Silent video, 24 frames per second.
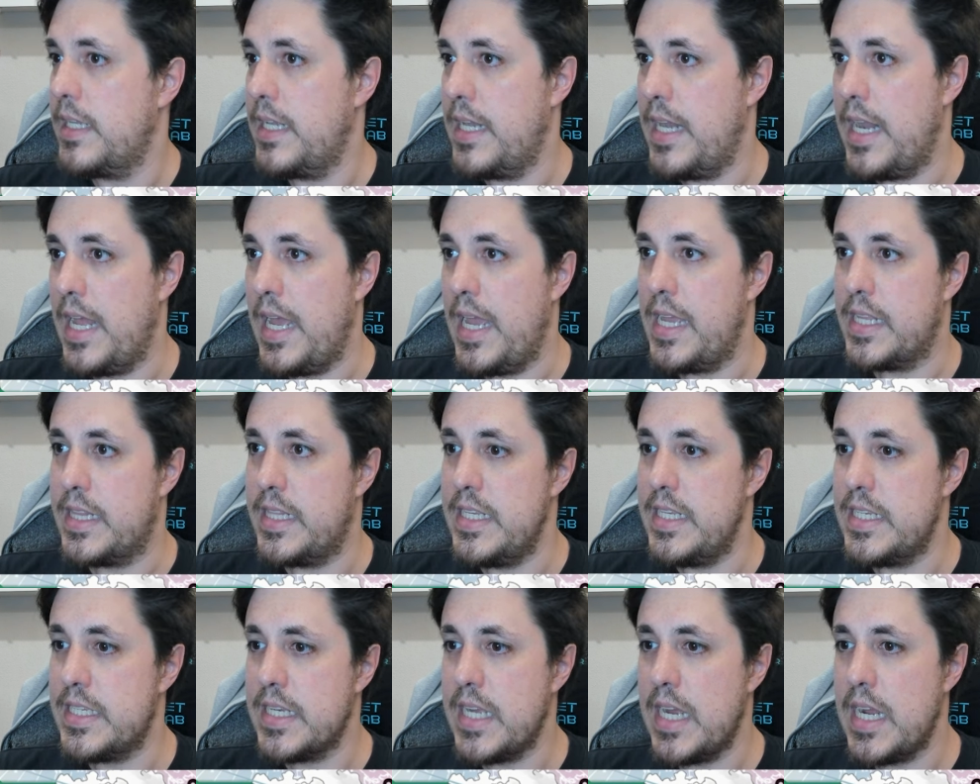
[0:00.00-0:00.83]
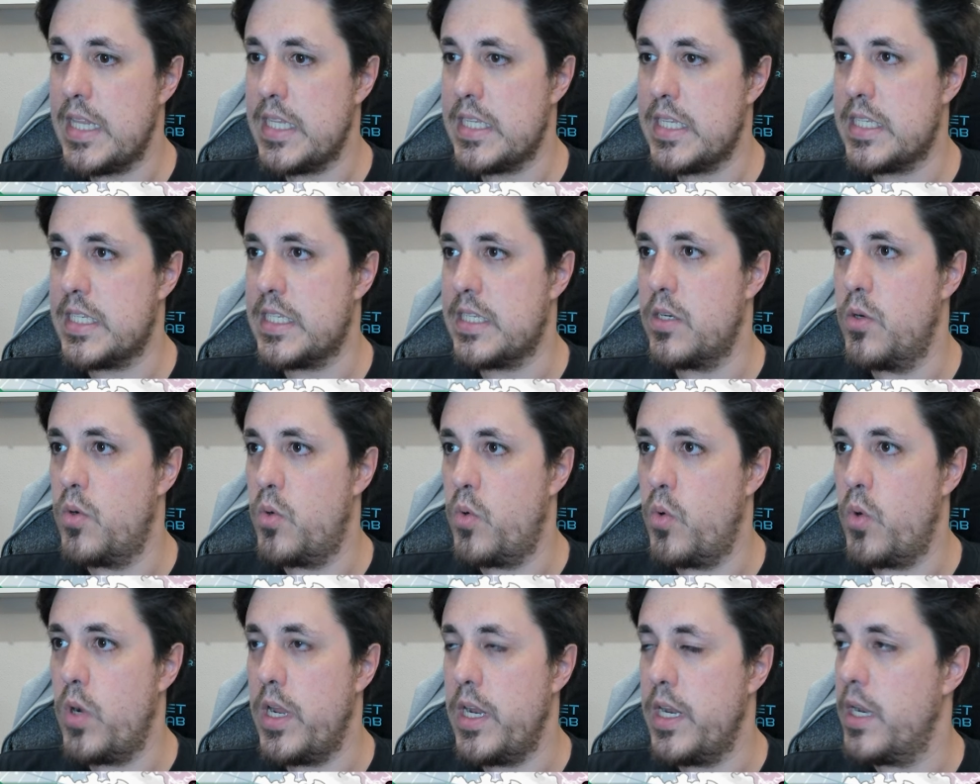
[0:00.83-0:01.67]
Like, this card's
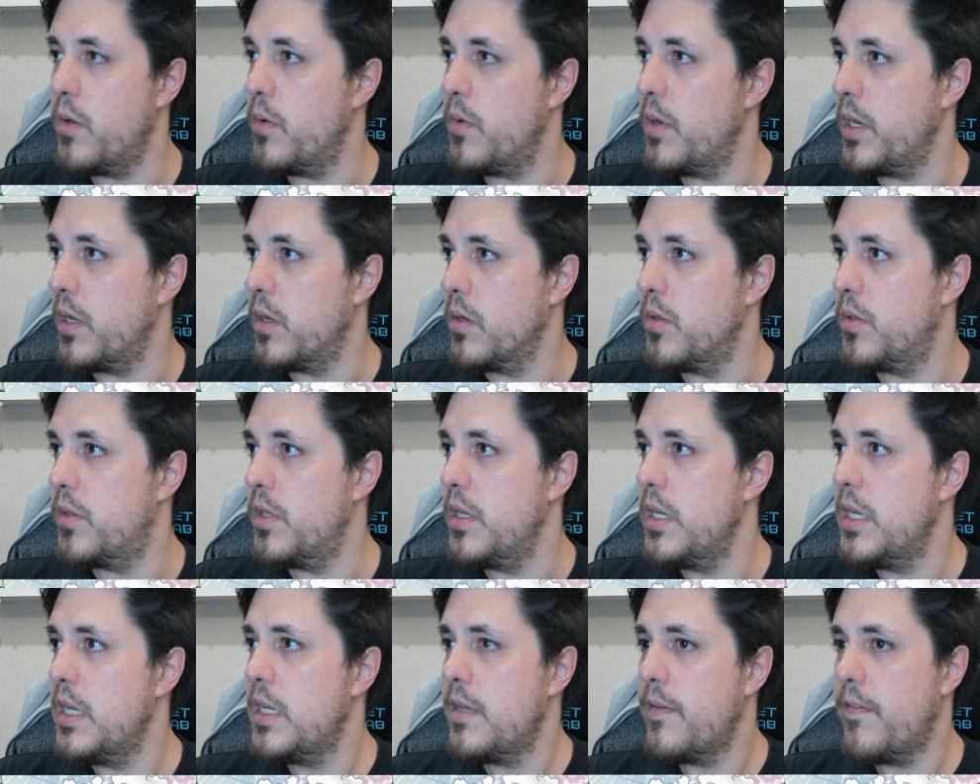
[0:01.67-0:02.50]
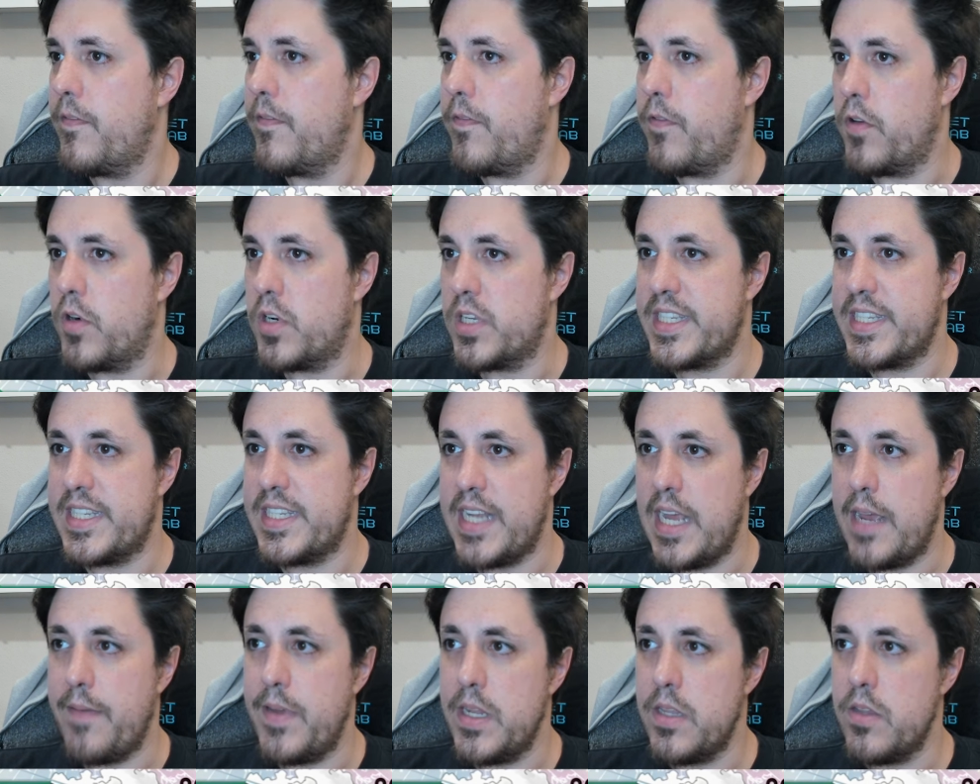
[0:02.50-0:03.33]
really good. For
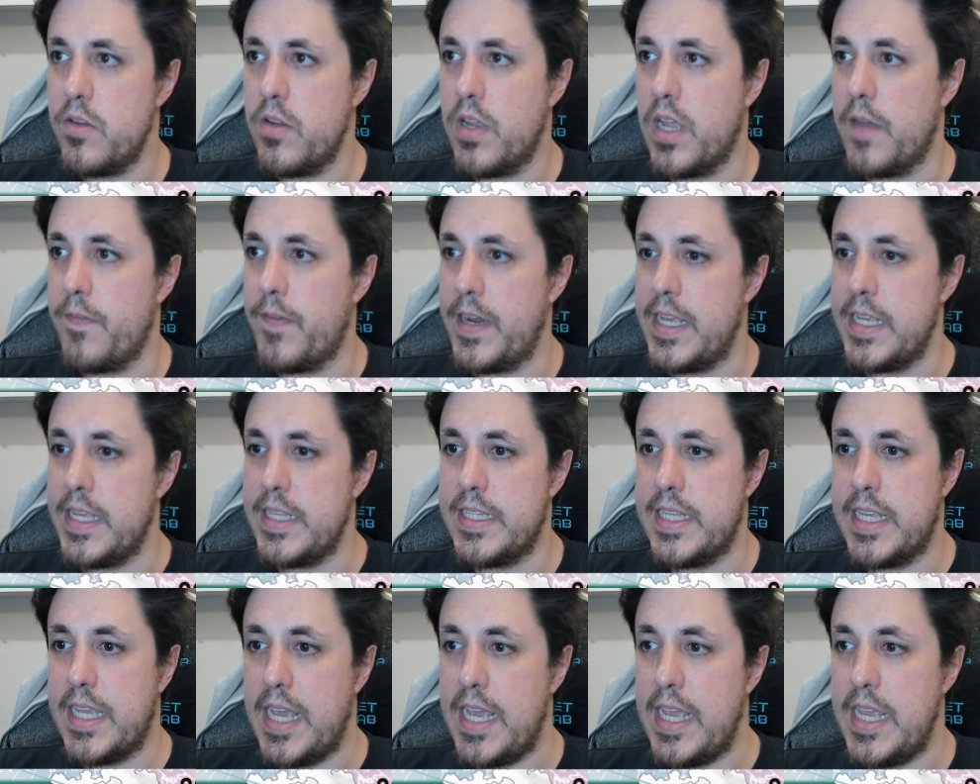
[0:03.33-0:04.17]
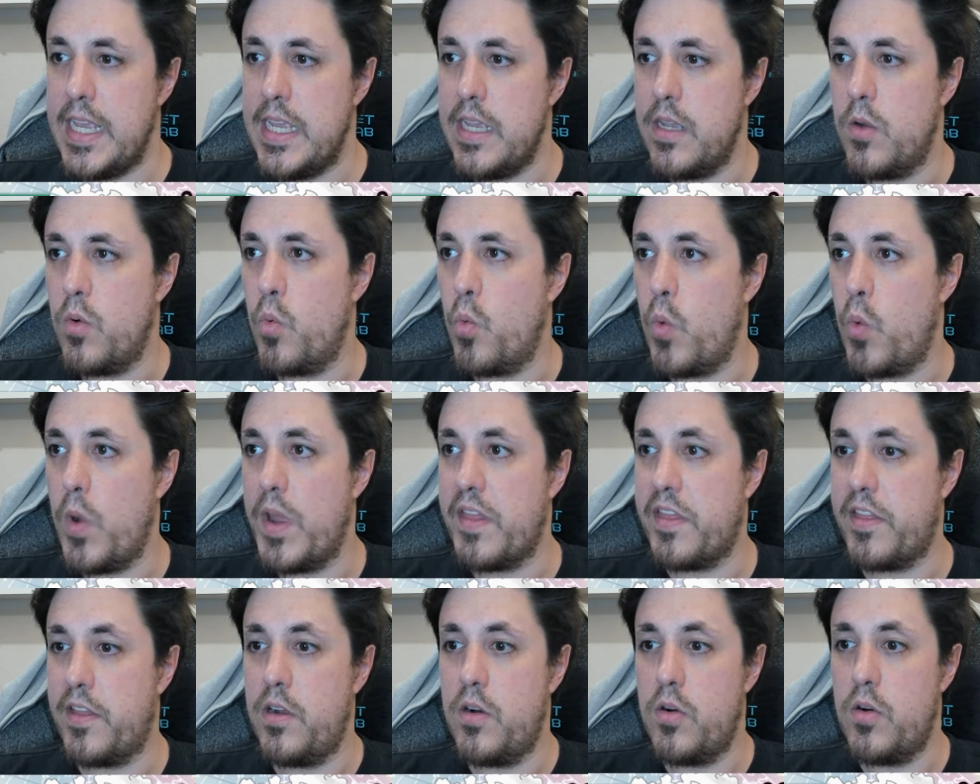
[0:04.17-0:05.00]
7 you have an 8k
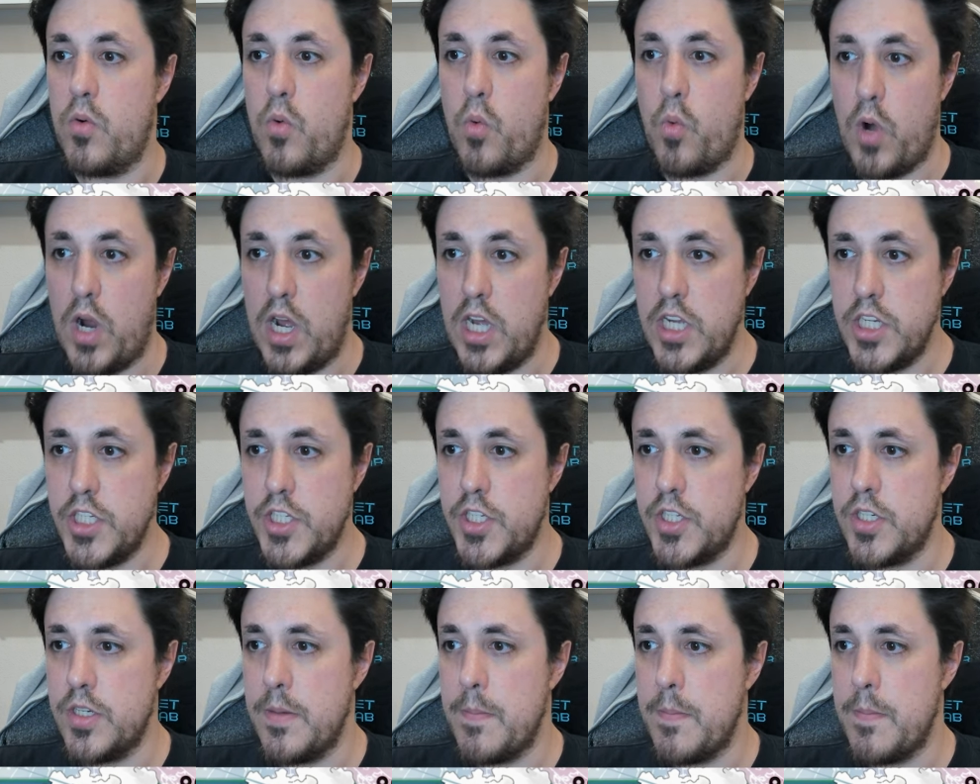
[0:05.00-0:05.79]
with Rush,